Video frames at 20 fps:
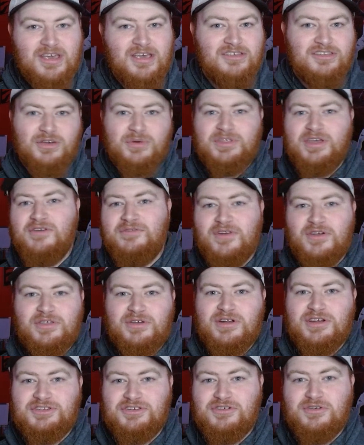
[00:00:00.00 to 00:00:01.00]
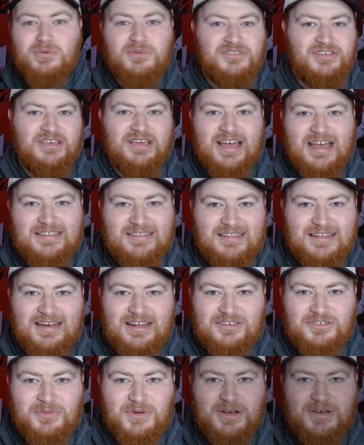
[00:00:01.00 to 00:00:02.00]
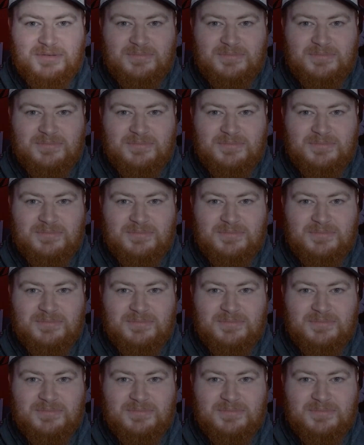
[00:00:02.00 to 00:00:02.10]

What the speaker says: So without further ado, we'll see you guys in the next one.